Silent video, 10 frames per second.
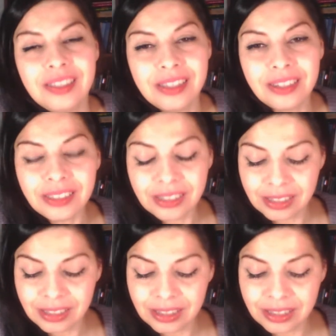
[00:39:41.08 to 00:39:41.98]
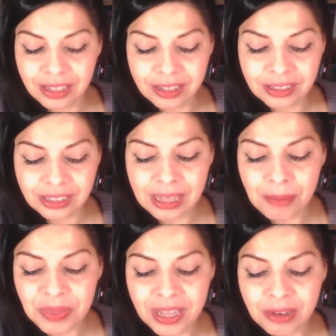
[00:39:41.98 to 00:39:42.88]
There's
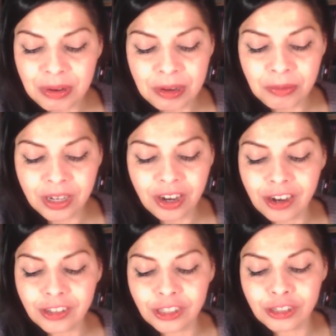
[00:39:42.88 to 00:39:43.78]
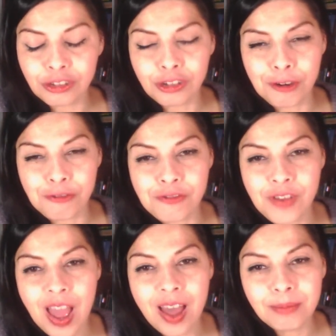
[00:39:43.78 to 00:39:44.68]
something in regards to your
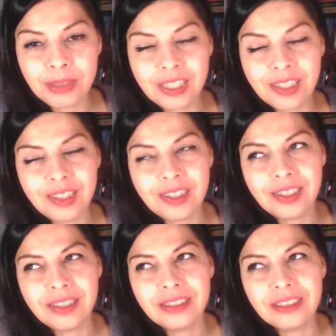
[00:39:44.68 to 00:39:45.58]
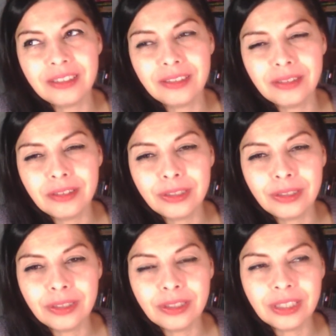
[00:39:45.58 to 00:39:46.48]
family,
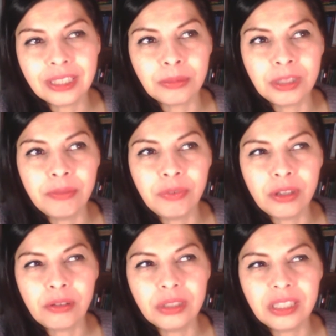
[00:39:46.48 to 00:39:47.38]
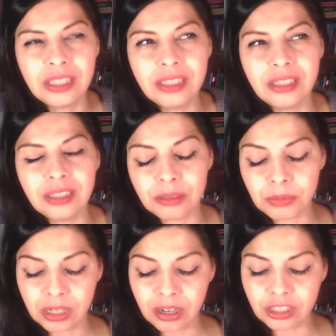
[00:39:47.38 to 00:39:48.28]
some difficulties
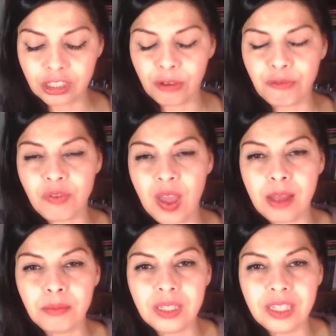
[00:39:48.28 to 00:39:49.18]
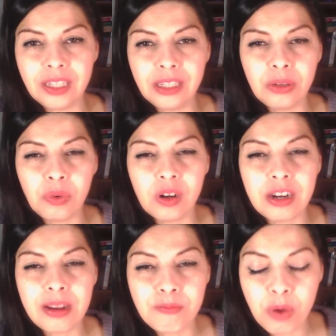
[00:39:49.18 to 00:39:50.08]
in regards to your family
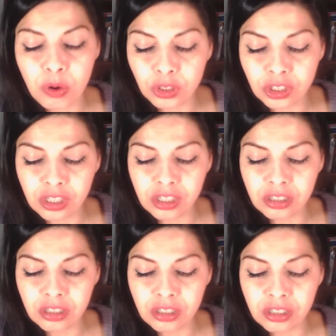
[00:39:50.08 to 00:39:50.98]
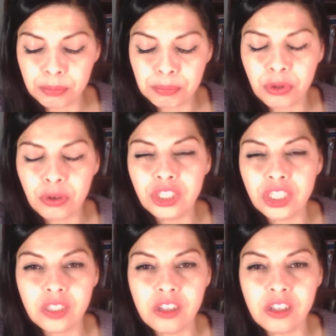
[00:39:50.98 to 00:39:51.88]
or emotions, if you're
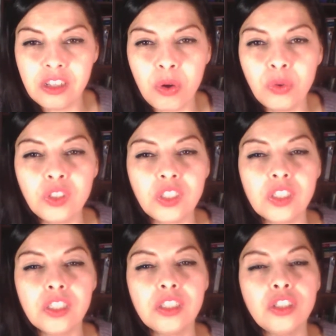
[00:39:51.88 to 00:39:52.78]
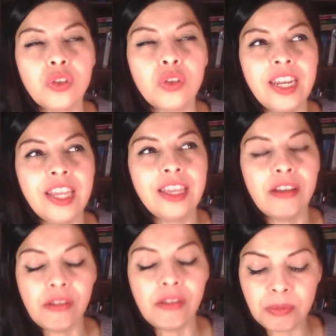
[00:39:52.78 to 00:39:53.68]
purging emotions, trying to
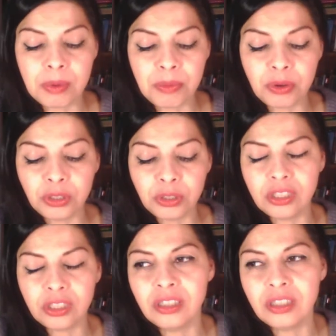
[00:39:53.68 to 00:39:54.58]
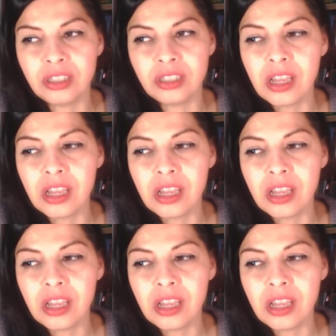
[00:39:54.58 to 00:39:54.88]
heal from emotions.